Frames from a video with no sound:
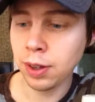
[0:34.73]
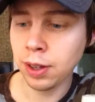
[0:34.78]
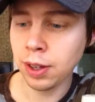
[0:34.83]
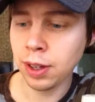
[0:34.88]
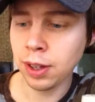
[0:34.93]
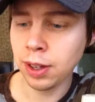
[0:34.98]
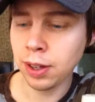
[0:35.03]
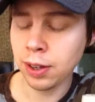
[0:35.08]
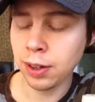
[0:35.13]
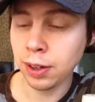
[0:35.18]

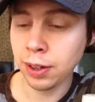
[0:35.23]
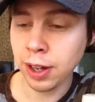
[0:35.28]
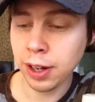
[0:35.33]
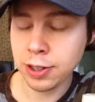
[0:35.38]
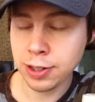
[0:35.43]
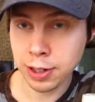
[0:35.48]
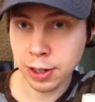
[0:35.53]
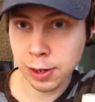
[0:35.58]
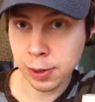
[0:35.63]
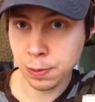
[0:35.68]
and a lot
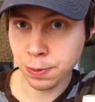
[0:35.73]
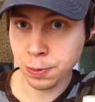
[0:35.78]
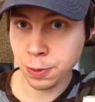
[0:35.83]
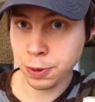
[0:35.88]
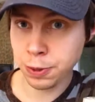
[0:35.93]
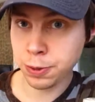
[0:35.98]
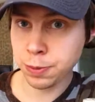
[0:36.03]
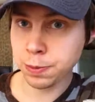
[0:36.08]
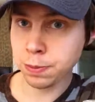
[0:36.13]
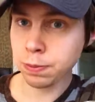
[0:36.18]
of
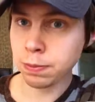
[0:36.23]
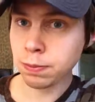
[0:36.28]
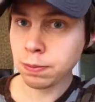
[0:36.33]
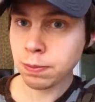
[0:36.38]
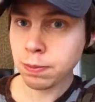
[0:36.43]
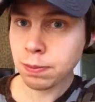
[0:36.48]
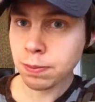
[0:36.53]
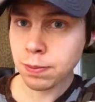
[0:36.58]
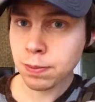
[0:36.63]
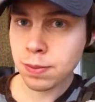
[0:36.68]
times
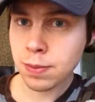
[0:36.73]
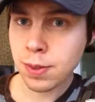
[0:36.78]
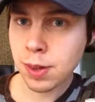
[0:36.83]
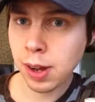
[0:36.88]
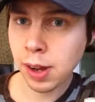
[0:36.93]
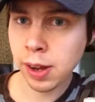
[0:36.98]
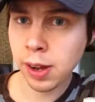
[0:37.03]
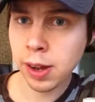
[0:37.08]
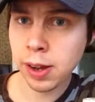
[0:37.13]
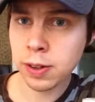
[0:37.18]

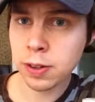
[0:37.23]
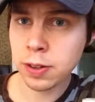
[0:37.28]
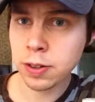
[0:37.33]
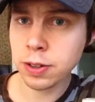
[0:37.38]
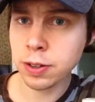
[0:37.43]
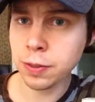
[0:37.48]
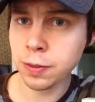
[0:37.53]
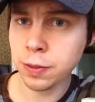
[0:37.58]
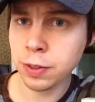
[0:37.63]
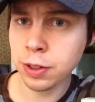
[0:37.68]
I
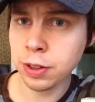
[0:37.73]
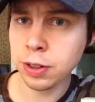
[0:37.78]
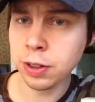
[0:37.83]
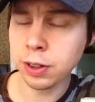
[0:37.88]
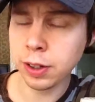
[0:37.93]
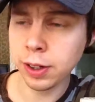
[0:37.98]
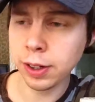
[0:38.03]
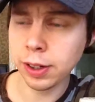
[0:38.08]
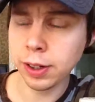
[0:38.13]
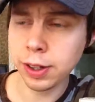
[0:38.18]
honestly
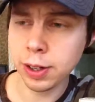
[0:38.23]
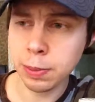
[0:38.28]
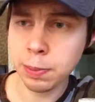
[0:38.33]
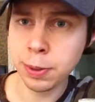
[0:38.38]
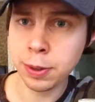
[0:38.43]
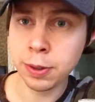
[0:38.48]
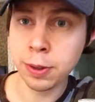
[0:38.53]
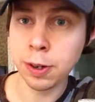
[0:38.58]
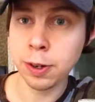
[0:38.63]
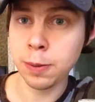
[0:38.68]
feel like a
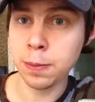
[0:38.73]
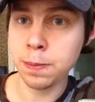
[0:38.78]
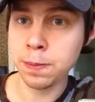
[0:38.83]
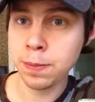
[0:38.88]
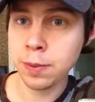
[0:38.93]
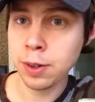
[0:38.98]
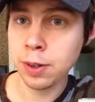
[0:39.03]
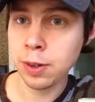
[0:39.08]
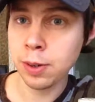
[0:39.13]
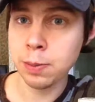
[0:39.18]
hypocrite
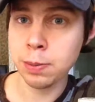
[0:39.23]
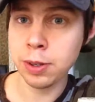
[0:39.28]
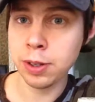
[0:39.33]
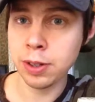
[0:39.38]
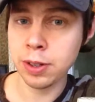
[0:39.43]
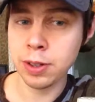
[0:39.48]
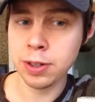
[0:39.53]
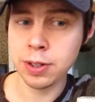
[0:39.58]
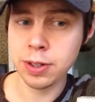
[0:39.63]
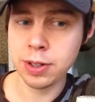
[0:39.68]

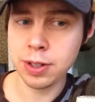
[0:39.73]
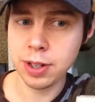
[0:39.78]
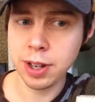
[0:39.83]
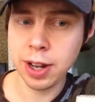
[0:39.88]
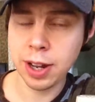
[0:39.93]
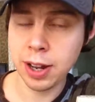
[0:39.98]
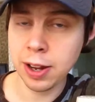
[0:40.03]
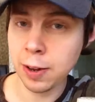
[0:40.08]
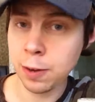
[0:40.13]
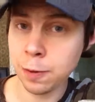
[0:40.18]
because
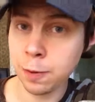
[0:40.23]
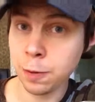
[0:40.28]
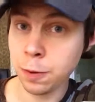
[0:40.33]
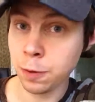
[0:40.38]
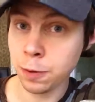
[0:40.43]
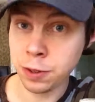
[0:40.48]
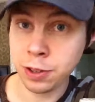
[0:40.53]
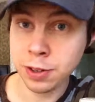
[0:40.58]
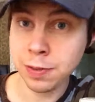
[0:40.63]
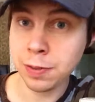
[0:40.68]
I have
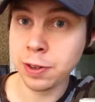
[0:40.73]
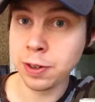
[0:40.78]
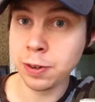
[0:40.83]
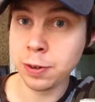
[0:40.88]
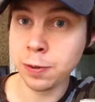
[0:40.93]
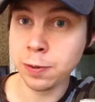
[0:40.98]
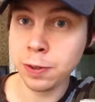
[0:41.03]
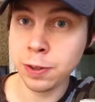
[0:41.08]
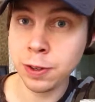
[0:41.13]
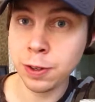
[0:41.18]
over
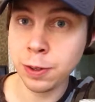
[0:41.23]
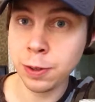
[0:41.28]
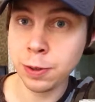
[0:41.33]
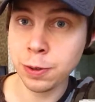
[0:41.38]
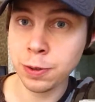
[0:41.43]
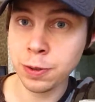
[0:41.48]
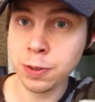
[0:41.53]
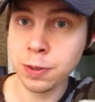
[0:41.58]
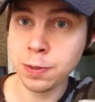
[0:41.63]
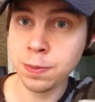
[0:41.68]
700
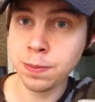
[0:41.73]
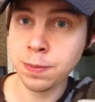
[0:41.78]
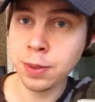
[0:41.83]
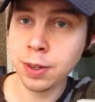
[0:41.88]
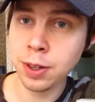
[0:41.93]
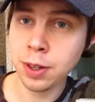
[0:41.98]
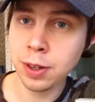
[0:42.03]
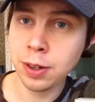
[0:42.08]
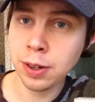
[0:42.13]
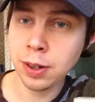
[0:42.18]
videos,
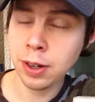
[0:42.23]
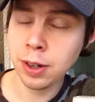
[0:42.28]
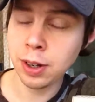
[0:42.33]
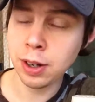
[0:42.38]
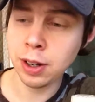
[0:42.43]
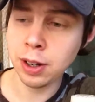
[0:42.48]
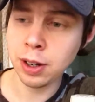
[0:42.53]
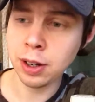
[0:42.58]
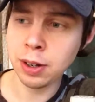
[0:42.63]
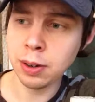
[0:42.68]

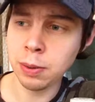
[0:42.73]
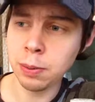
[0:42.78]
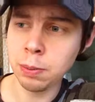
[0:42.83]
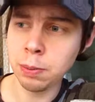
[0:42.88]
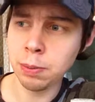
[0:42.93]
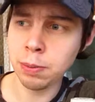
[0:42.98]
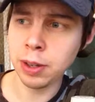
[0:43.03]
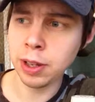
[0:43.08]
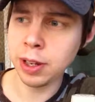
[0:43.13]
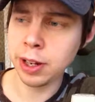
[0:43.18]

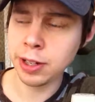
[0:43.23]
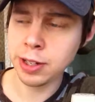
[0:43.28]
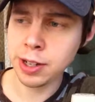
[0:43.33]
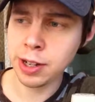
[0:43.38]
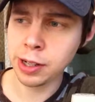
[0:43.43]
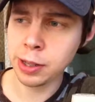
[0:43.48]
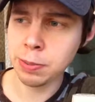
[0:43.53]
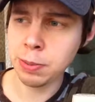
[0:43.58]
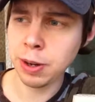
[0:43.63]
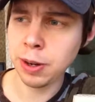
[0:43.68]
and I
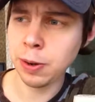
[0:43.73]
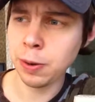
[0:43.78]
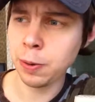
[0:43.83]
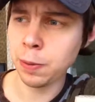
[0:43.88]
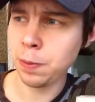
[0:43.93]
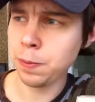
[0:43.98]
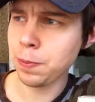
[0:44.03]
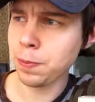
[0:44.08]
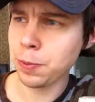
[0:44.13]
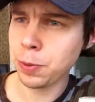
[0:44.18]
talk
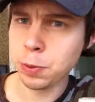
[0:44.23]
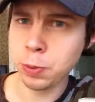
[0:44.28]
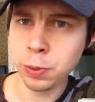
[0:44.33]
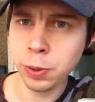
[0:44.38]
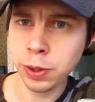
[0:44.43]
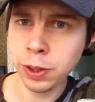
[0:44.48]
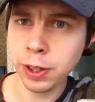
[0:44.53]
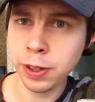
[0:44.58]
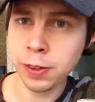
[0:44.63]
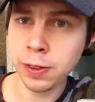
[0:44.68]
about
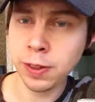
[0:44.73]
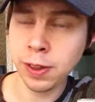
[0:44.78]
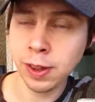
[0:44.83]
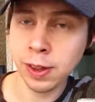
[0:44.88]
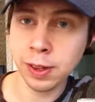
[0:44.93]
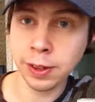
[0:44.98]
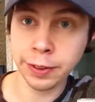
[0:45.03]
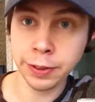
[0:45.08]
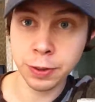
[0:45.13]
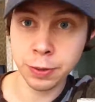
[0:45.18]
really good
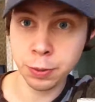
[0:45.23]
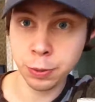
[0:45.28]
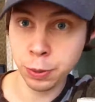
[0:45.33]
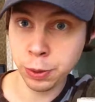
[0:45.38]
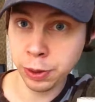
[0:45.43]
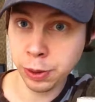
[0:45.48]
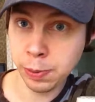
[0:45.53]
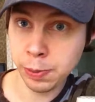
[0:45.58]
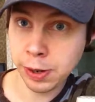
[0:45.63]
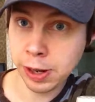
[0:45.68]
things,
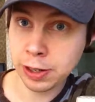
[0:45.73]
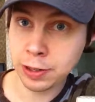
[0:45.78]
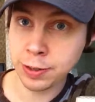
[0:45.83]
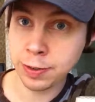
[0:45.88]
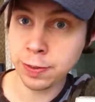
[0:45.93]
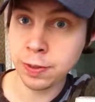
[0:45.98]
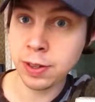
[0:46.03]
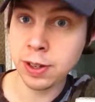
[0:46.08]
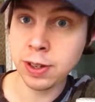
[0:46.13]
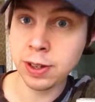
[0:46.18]
really
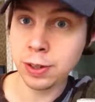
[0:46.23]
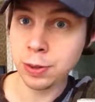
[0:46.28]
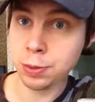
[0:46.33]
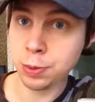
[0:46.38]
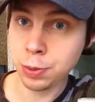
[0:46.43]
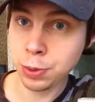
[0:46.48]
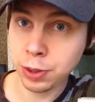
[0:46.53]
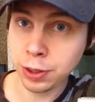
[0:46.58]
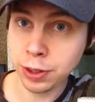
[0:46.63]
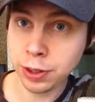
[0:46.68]
positive things,
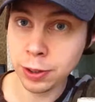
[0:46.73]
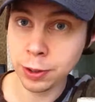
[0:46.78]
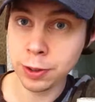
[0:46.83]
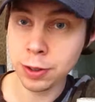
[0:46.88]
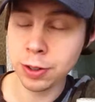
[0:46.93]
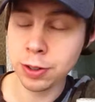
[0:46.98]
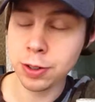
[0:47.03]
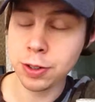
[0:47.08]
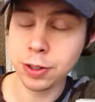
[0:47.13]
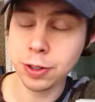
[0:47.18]
really
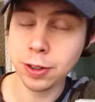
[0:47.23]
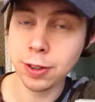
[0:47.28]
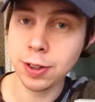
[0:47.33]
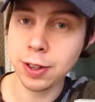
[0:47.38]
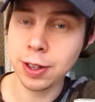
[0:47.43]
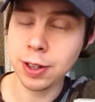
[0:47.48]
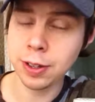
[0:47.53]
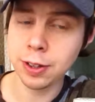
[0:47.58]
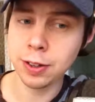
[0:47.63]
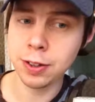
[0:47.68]
encouraging
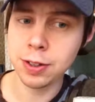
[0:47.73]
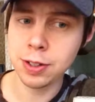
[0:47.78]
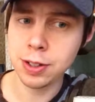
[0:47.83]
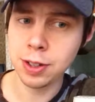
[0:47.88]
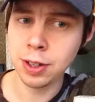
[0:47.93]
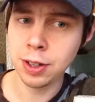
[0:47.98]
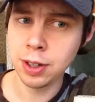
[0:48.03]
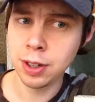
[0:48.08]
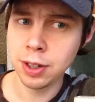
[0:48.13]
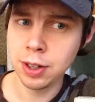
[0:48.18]
things,